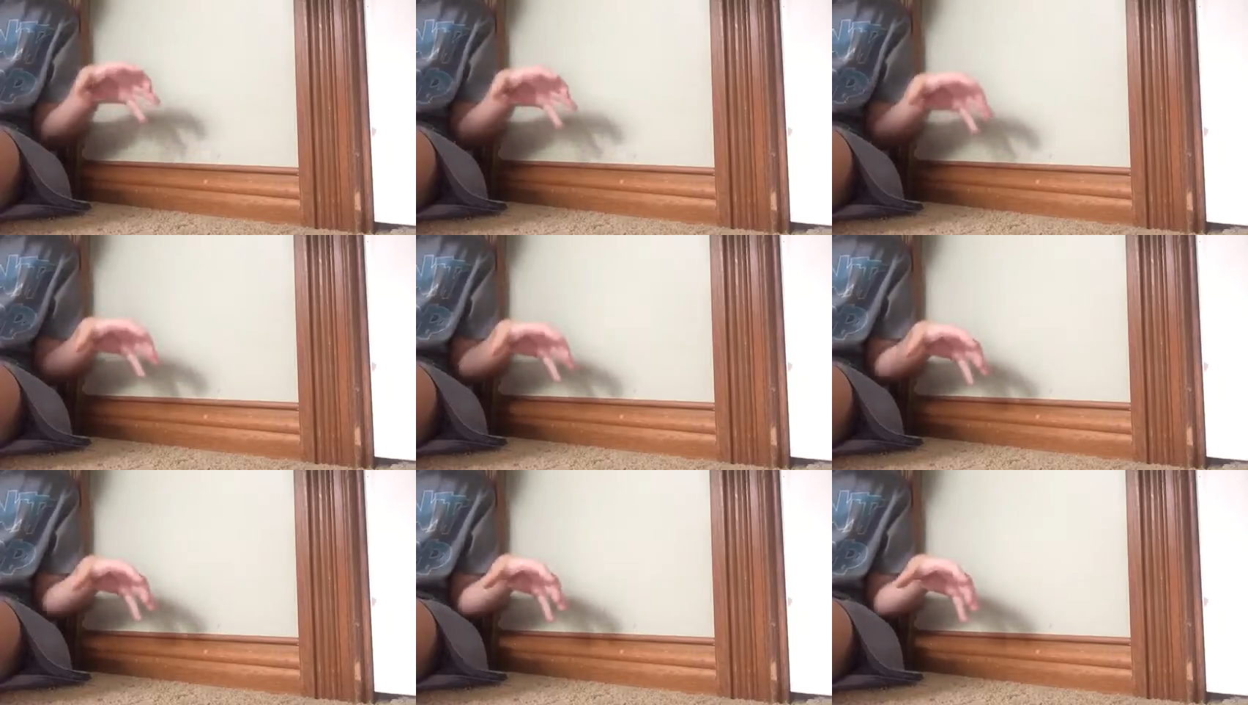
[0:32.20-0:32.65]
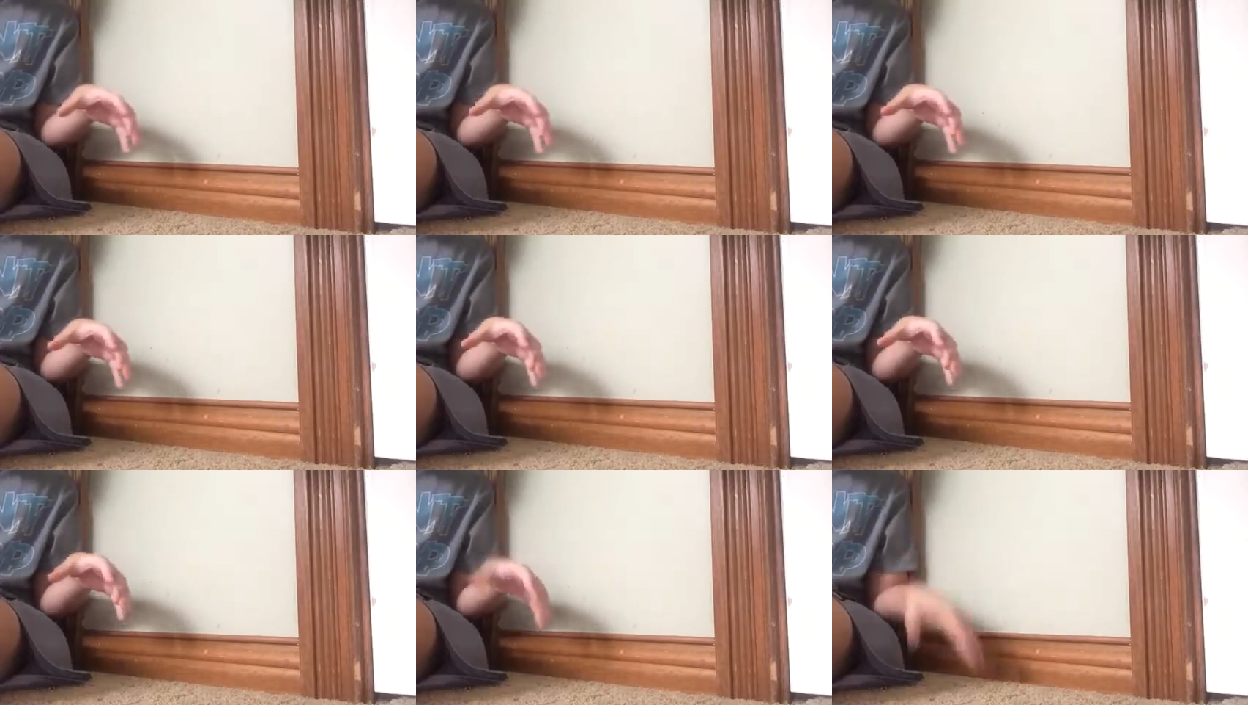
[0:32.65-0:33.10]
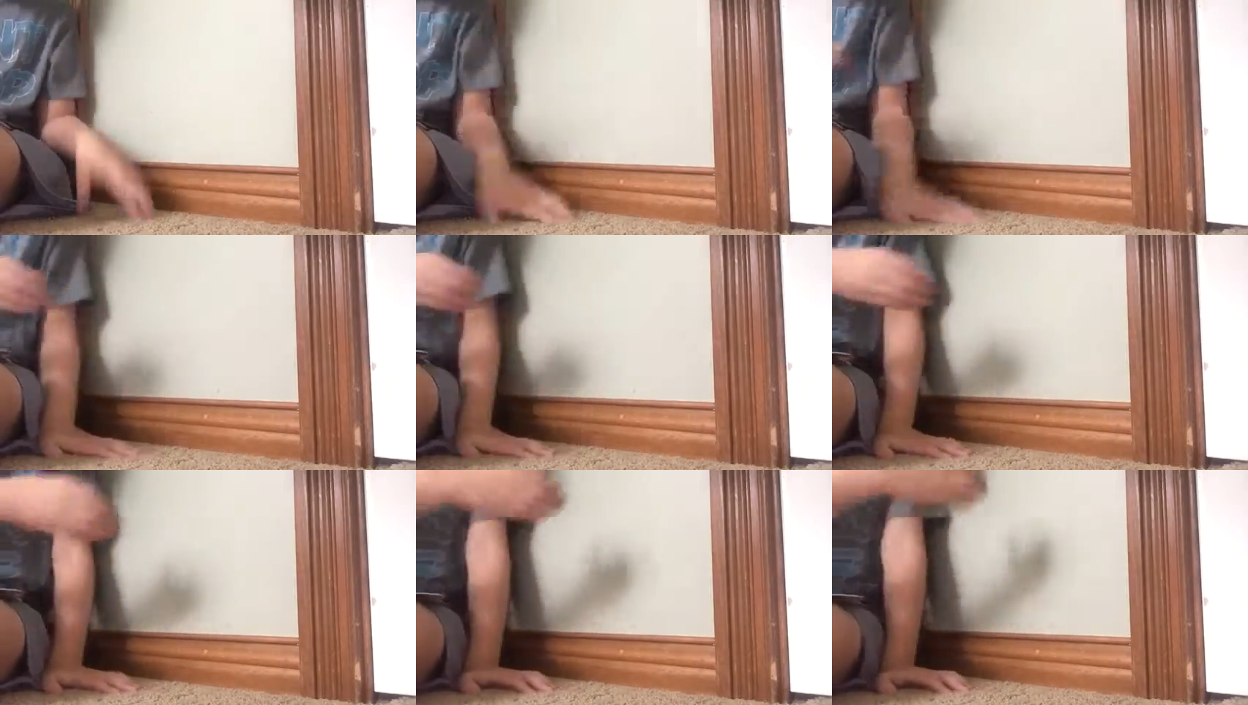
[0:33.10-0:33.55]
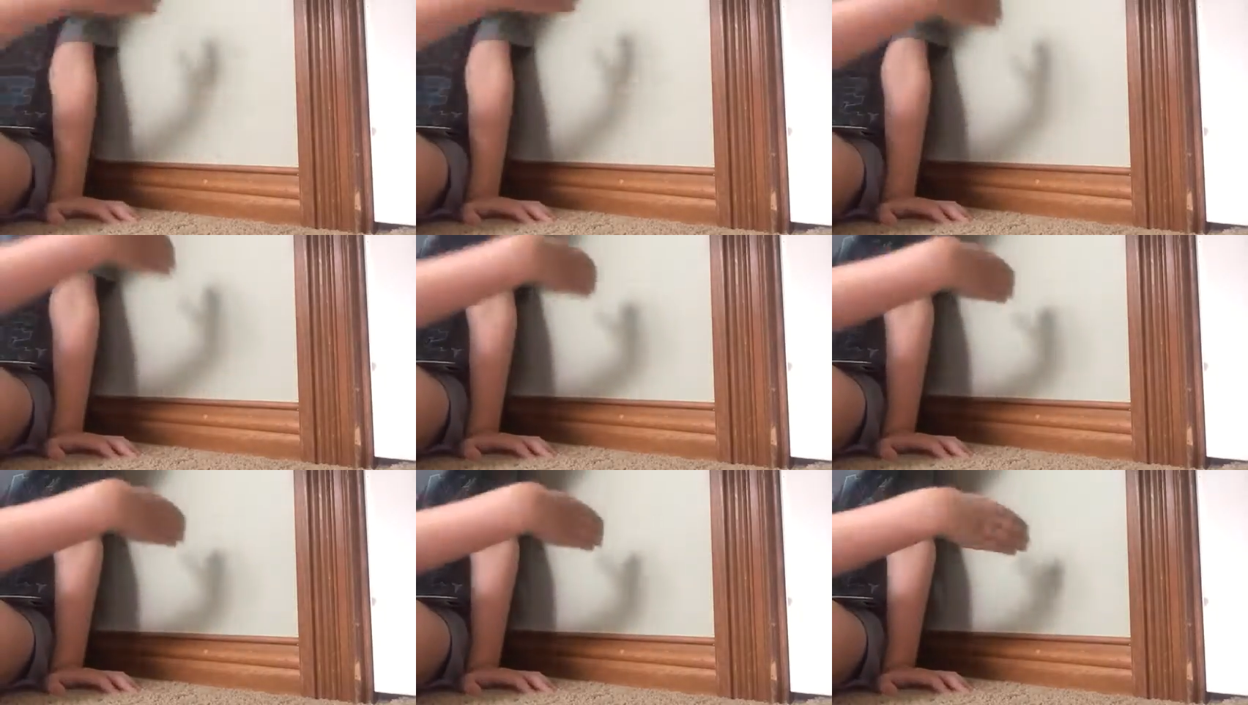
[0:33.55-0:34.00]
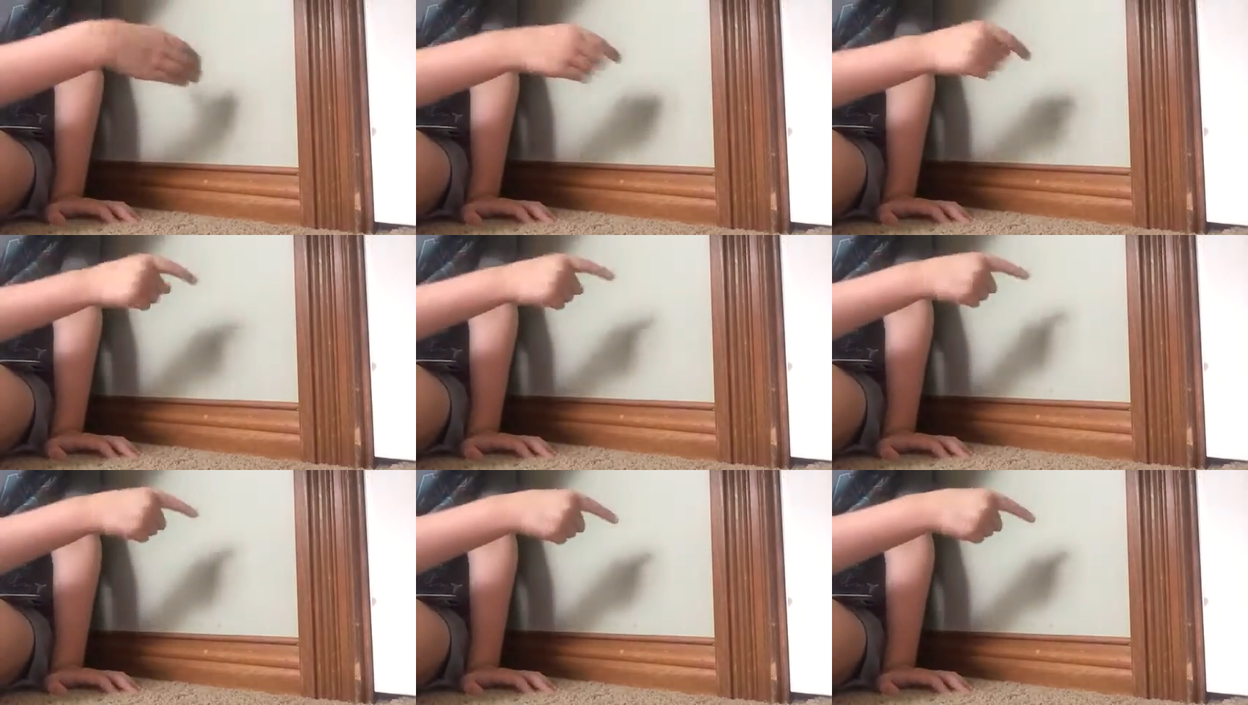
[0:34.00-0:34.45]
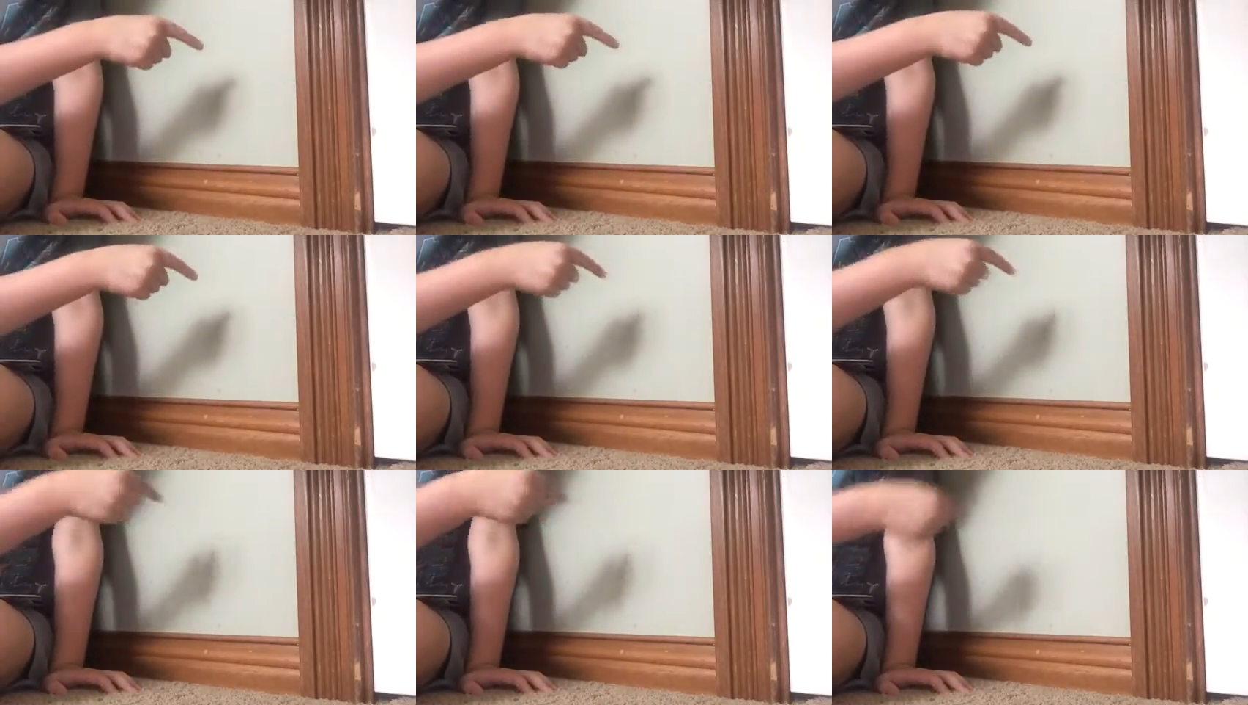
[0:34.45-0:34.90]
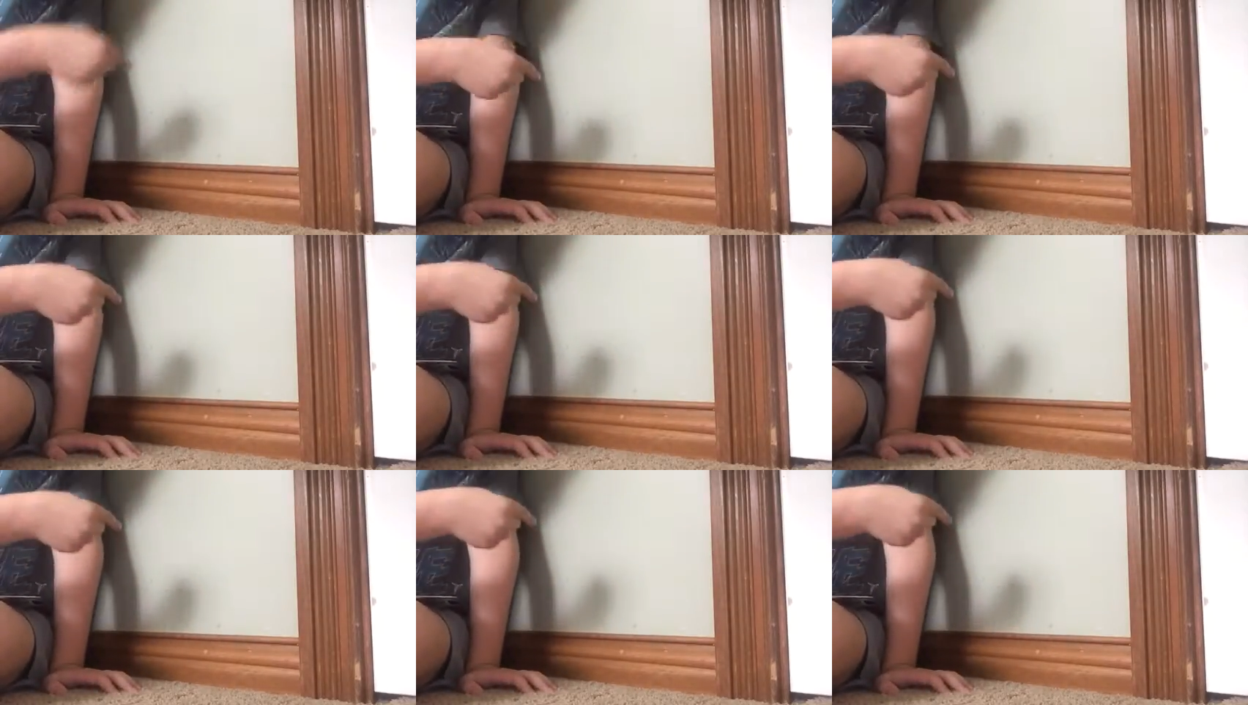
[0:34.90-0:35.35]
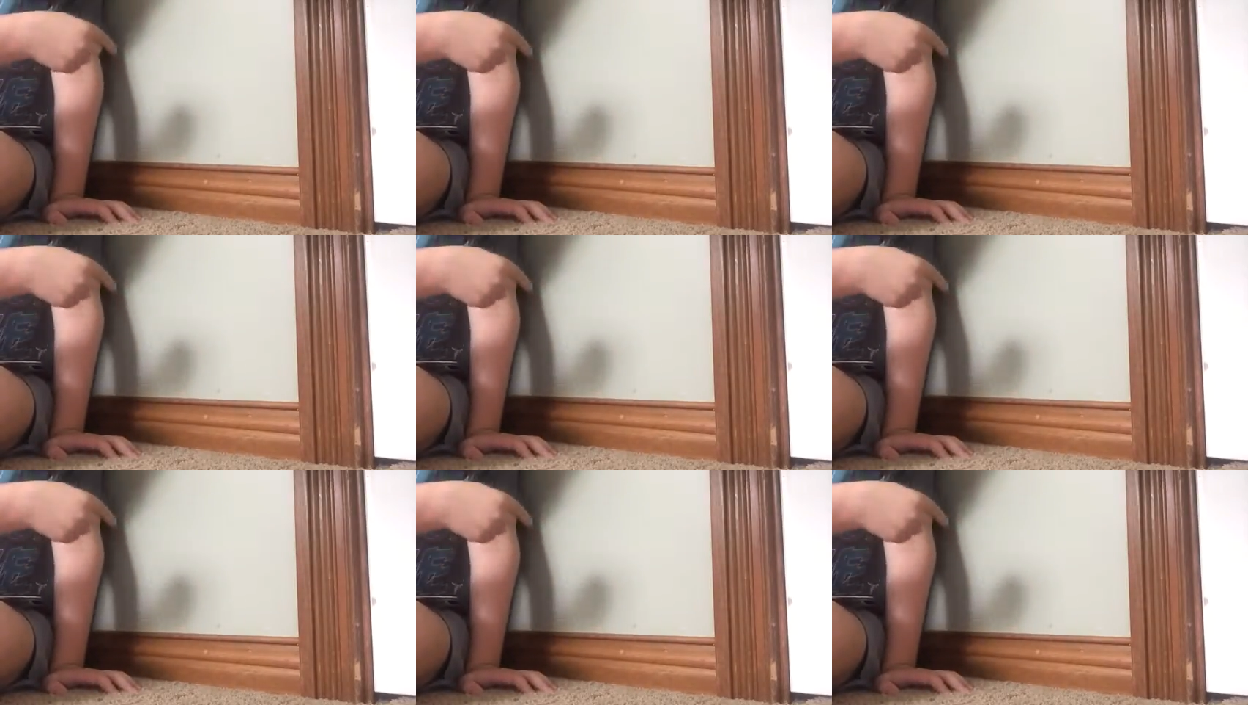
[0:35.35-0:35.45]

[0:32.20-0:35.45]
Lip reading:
Nobody's mouth can be seen.